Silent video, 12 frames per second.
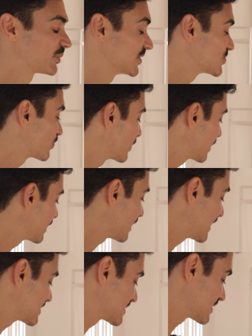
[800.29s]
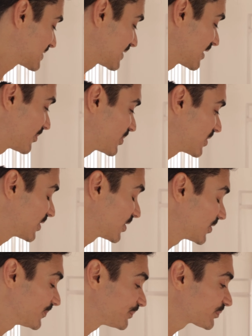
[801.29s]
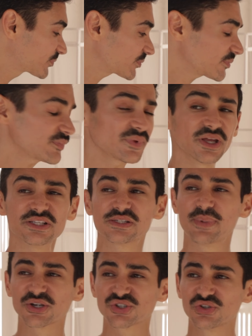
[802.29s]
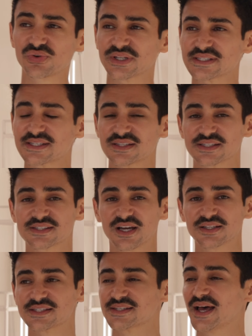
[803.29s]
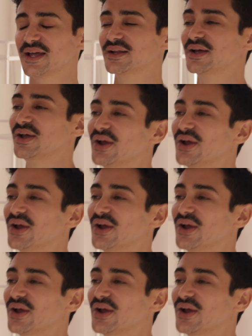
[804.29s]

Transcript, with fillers: But it's really nice to sit up here, especially you can see the sunset